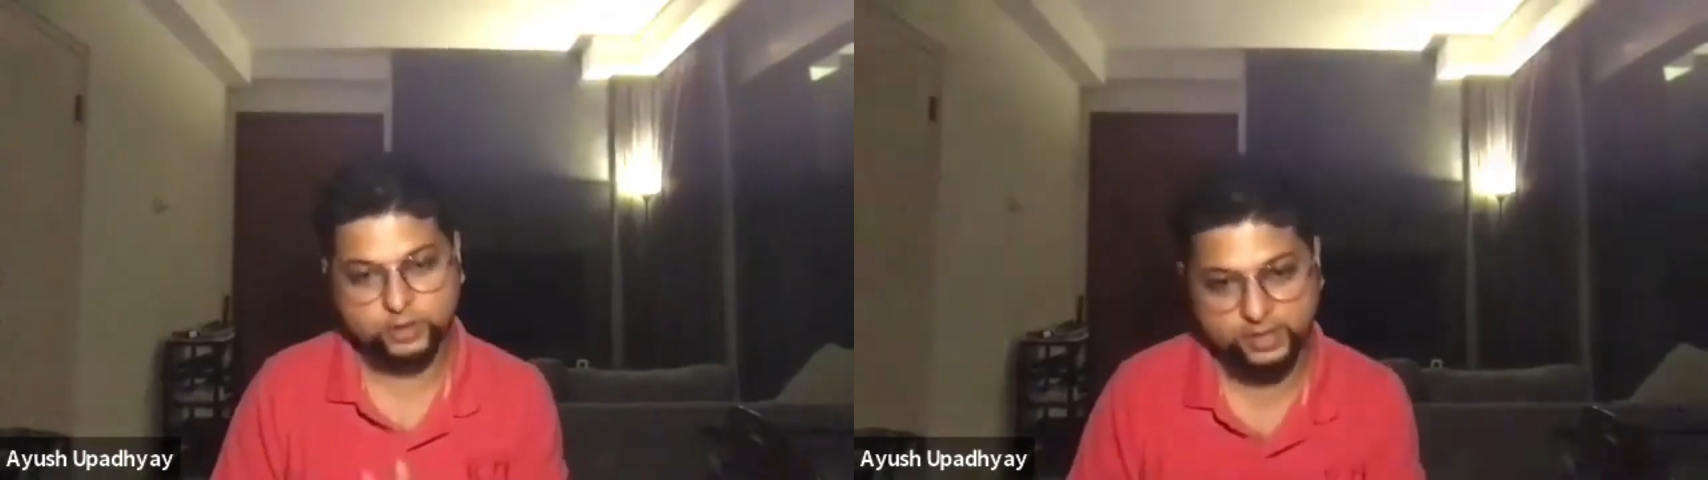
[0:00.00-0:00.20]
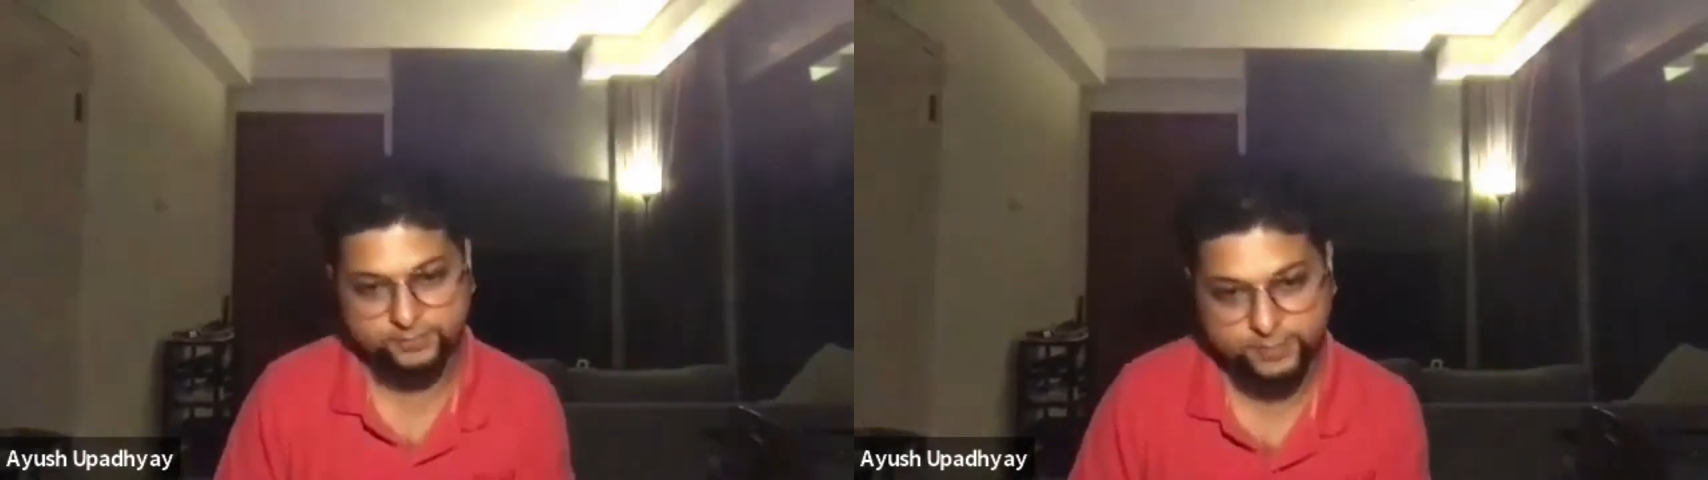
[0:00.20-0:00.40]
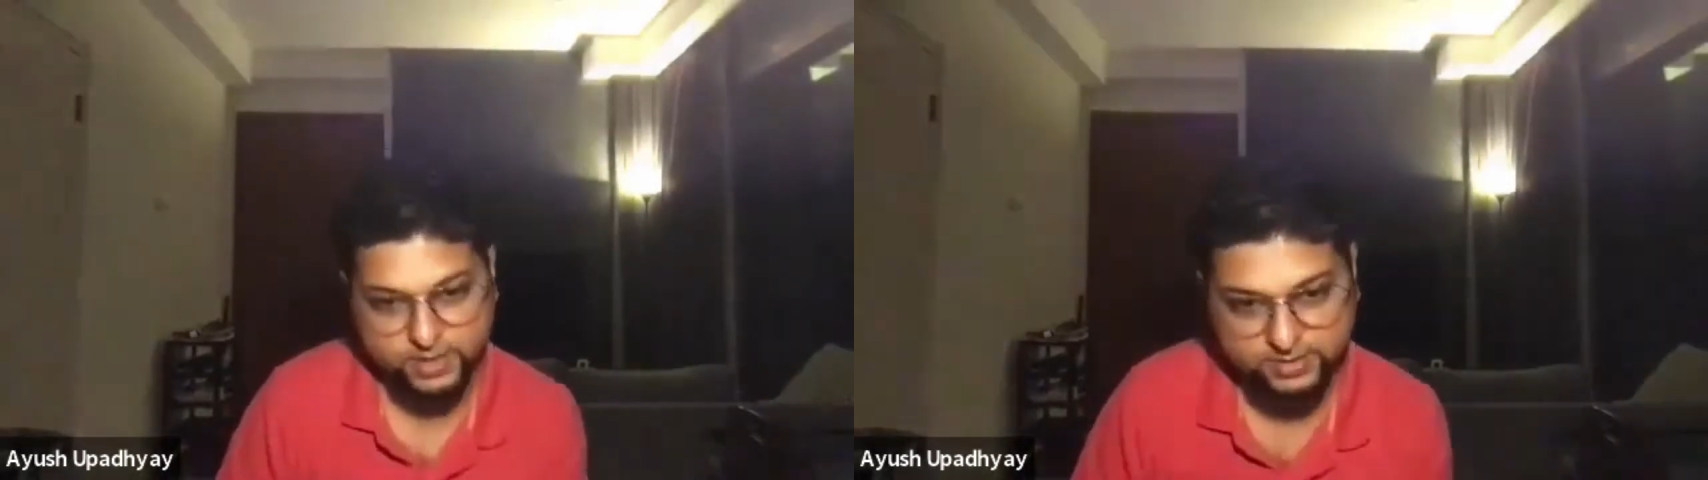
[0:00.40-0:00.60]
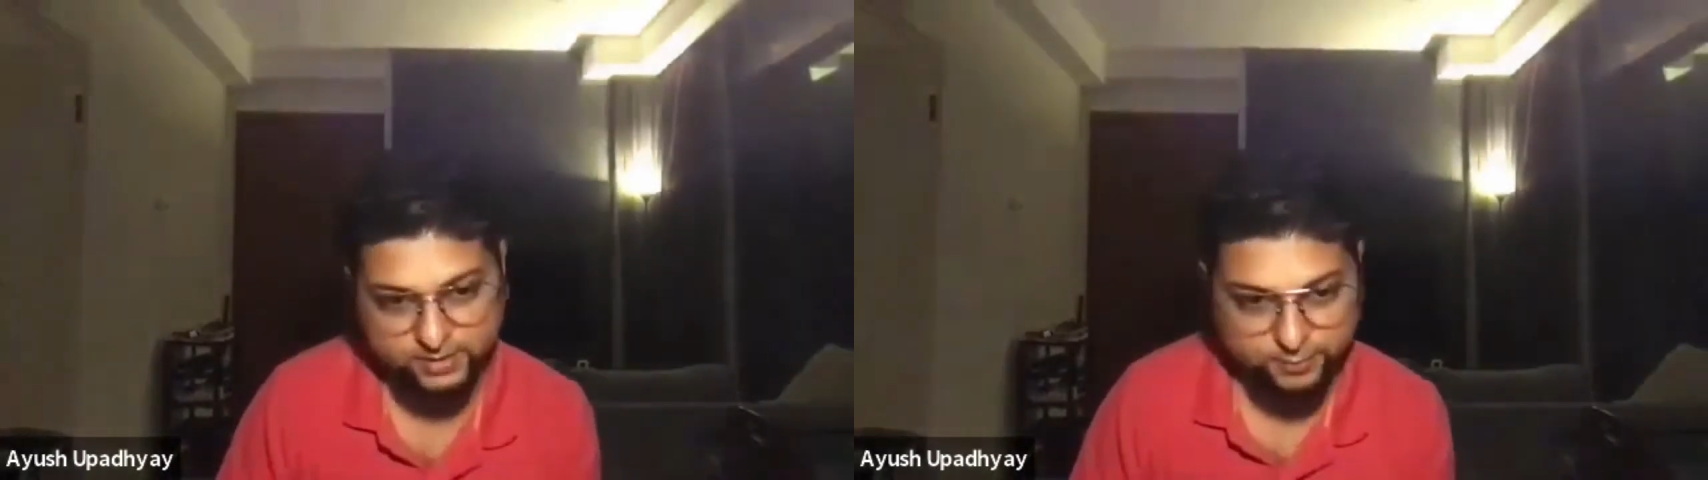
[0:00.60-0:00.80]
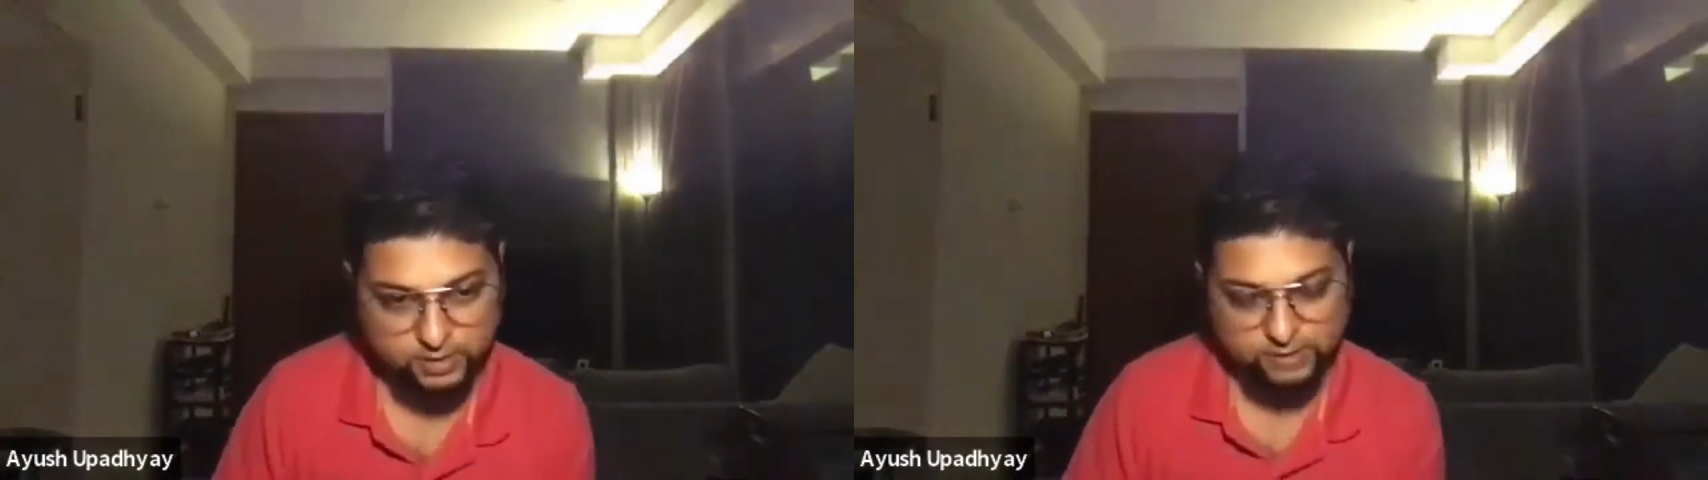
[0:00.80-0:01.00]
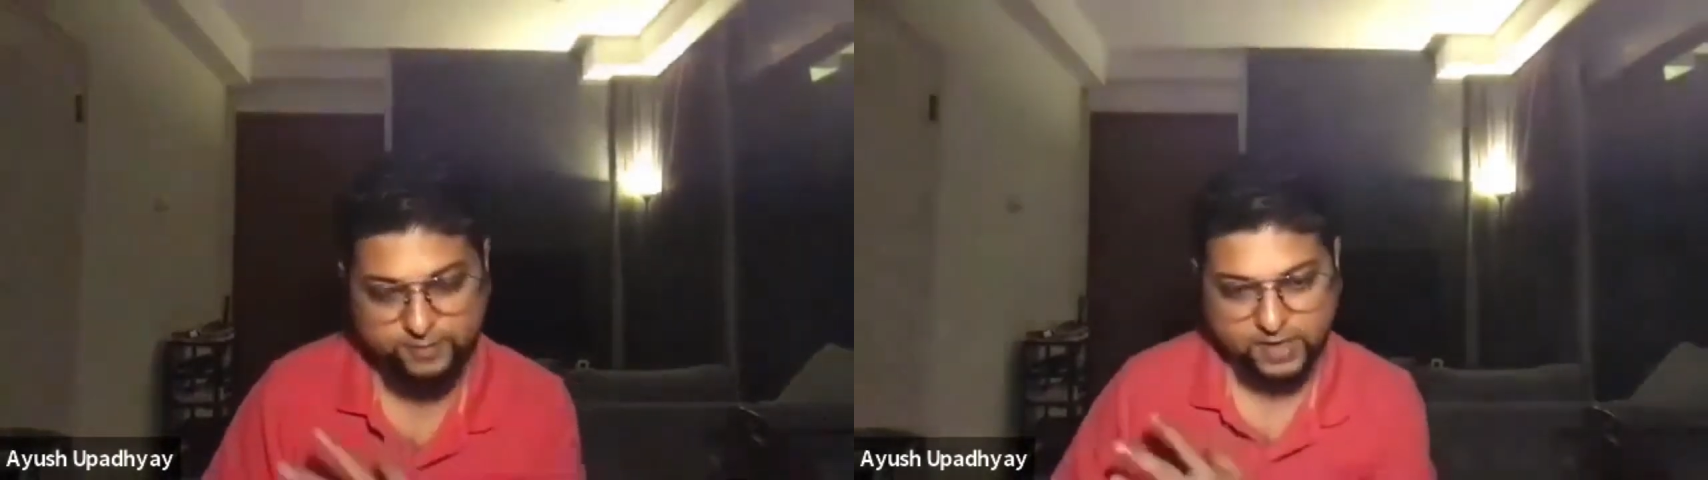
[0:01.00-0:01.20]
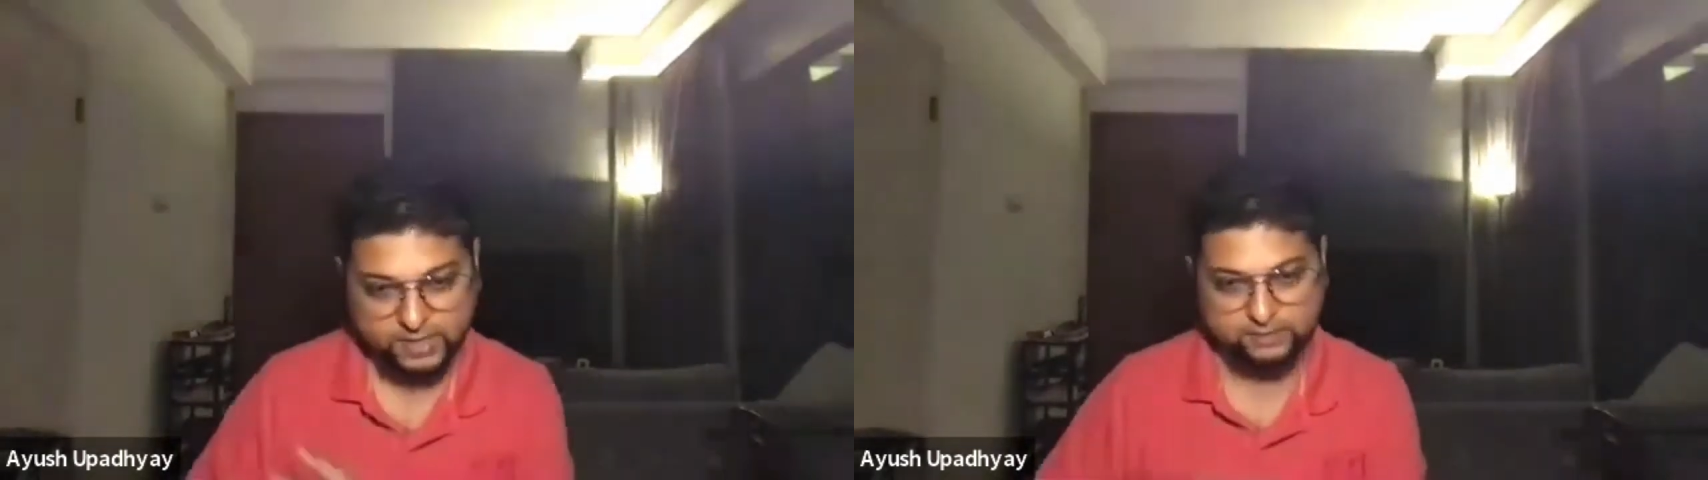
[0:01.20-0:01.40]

to rephrase it for the very,